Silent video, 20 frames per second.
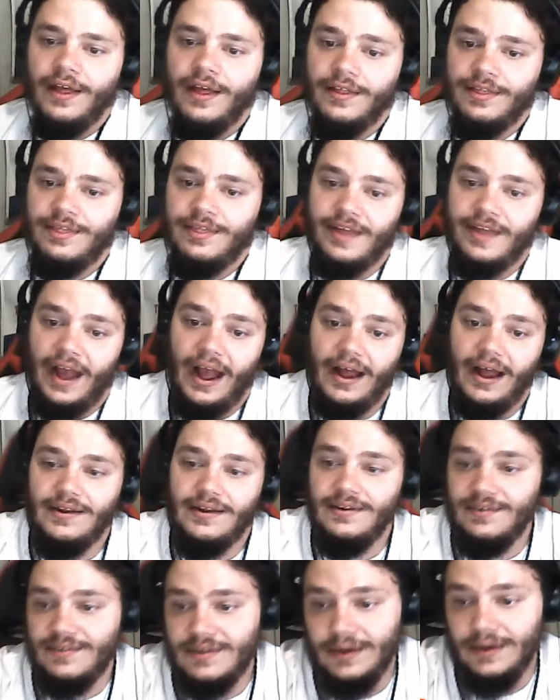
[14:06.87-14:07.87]
That
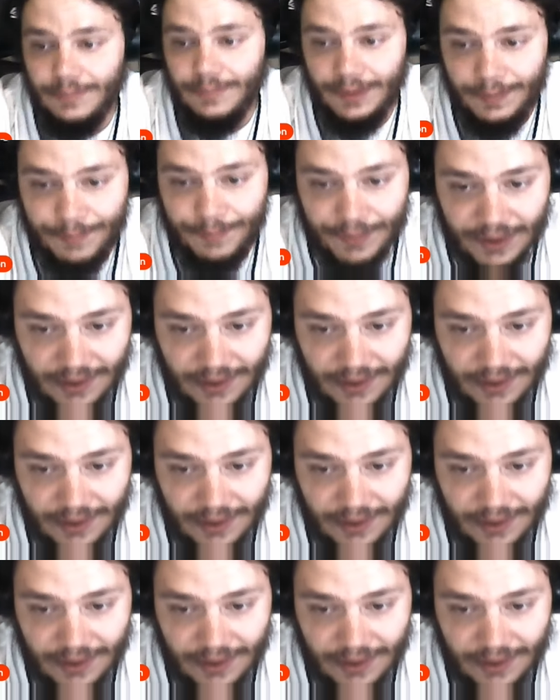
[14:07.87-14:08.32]
is going to be